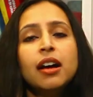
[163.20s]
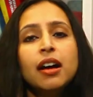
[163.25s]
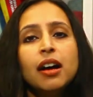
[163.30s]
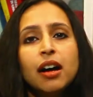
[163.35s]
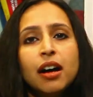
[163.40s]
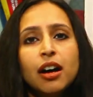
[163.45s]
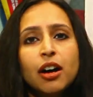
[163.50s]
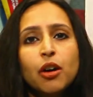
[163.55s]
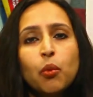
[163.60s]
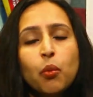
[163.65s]

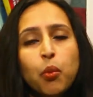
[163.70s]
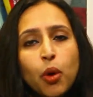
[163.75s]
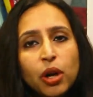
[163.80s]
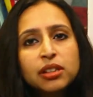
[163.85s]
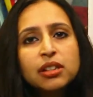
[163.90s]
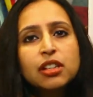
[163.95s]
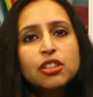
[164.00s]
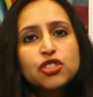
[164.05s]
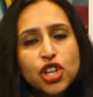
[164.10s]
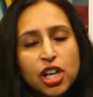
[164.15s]

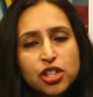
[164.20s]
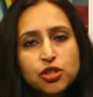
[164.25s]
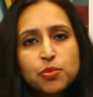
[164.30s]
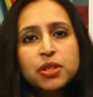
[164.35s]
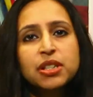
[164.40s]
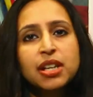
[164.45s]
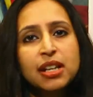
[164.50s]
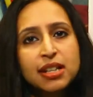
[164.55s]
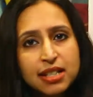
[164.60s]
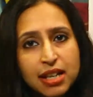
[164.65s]
What the
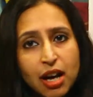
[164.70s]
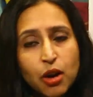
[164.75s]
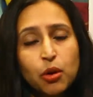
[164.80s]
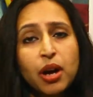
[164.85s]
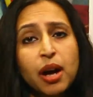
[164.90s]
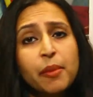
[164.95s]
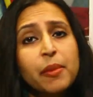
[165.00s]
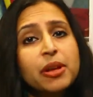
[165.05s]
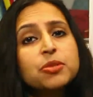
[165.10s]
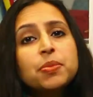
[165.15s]
judgment has now
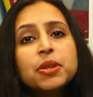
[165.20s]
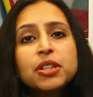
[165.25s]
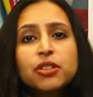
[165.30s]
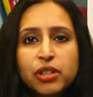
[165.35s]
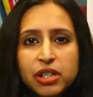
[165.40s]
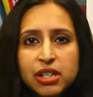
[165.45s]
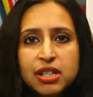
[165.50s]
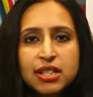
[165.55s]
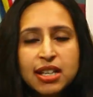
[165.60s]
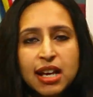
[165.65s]
come has been
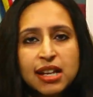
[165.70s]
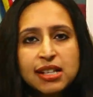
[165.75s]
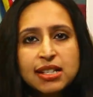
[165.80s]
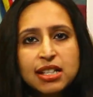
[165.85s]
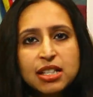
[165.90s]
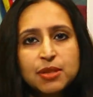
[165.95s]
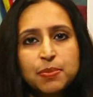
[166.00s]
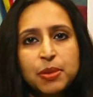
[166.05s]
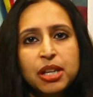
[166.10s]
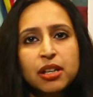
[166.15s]
criticized
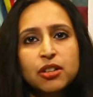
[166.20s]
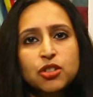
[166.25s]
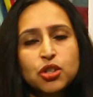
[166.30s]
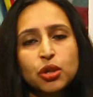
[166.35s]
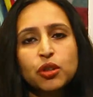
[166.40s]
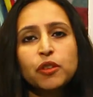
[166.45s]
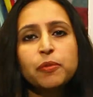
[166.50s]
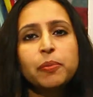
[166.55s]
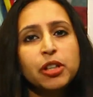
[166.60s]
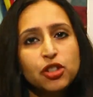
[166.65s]
as being a
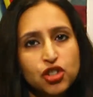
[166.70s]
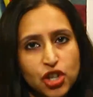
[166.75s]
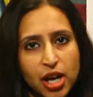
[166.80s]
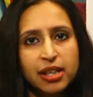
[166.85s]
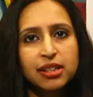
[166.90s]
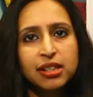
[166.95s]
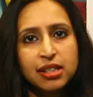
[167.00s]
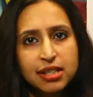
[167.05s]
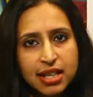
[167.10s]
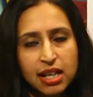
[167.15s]
sort of
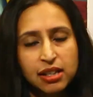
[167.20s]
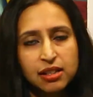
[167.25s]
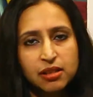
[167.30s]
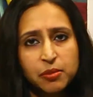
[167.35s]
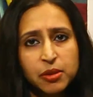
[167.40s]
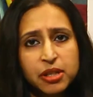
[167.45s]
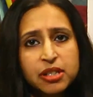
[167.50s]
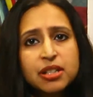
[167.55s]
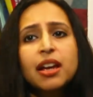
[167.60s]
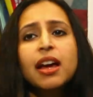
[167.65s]
panchayati
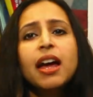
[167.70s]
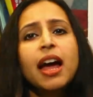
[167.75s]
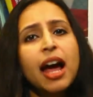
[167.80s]
settlement,